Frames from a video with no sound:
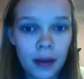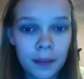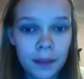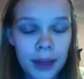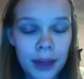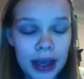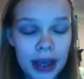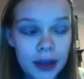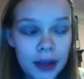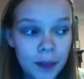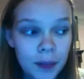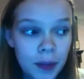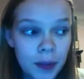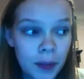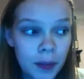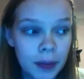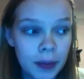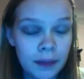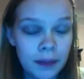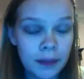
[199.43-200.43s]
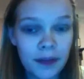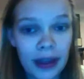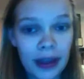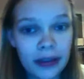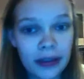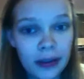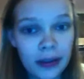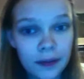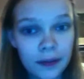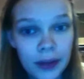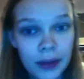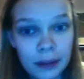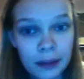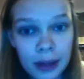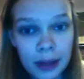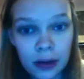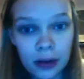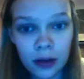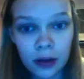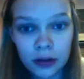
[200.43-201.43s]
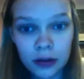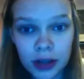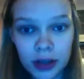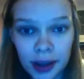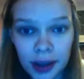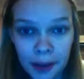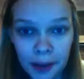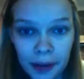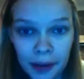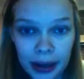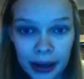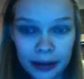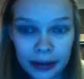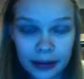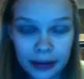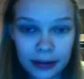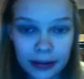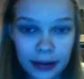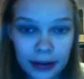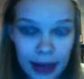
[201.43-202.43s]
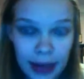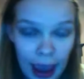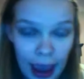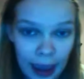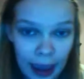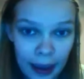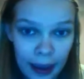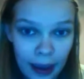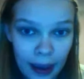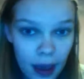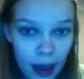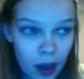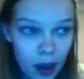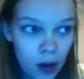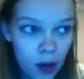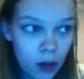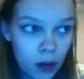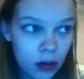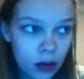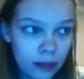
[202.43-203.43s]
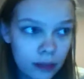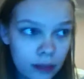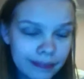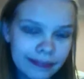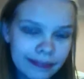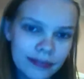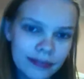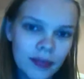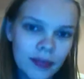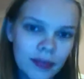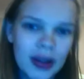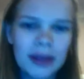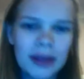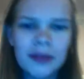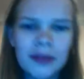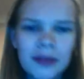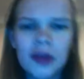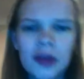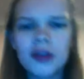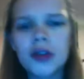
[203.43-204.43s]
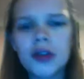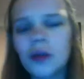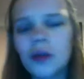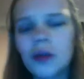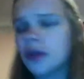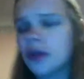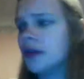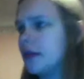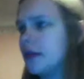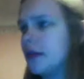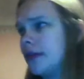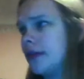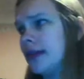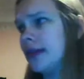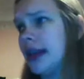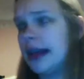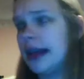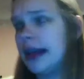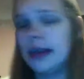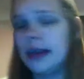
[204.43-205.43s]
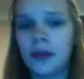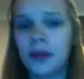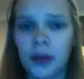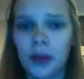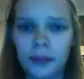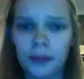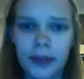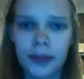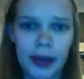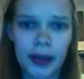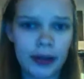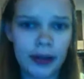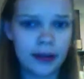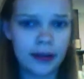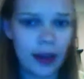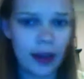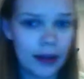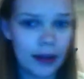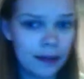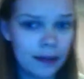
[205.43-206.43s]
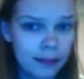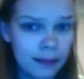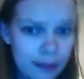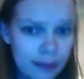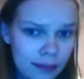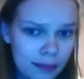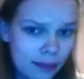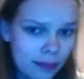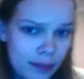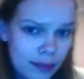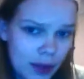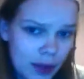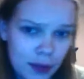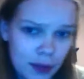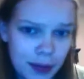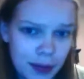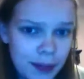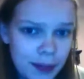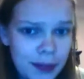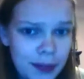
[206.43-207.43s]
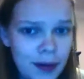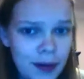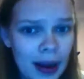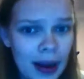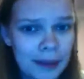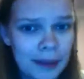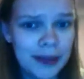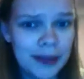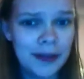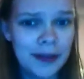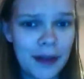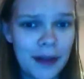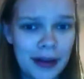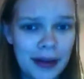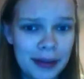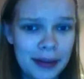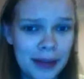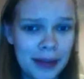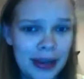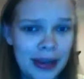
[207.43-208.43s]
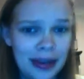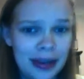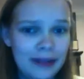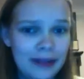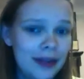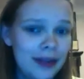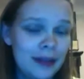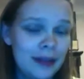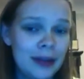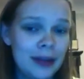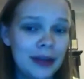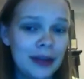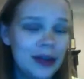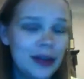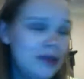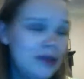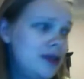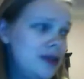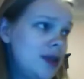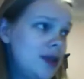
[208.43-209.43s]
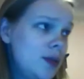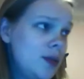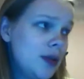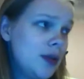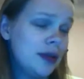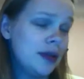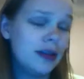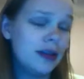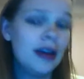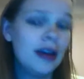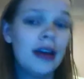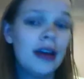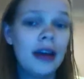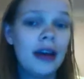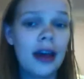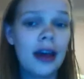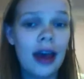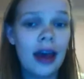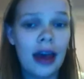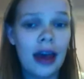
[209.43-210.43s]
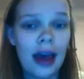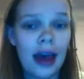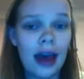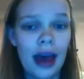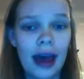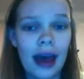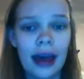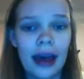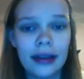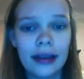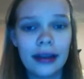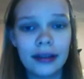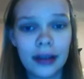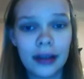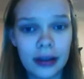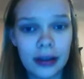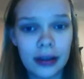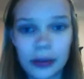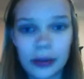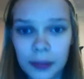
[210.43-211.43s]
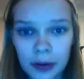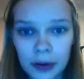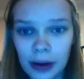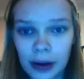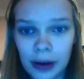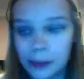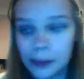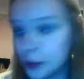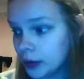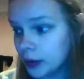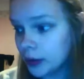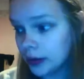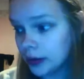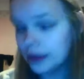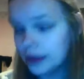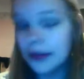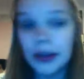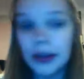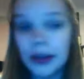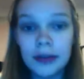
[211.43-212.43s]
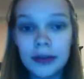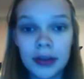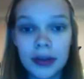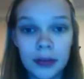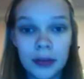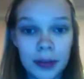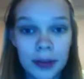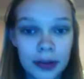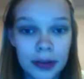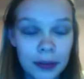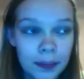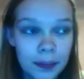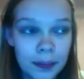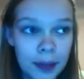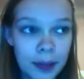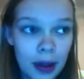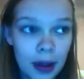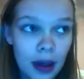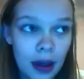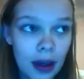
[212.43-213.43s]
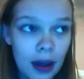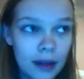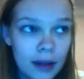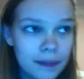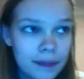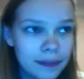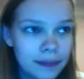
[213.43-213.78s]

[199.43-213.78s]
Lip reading: Biggest problem facing female content creators today? Well, I'm not sure. There obviously is one, because I don't subscribe to very many female YouTubers, and I subscribe to a lot of YouTubers, but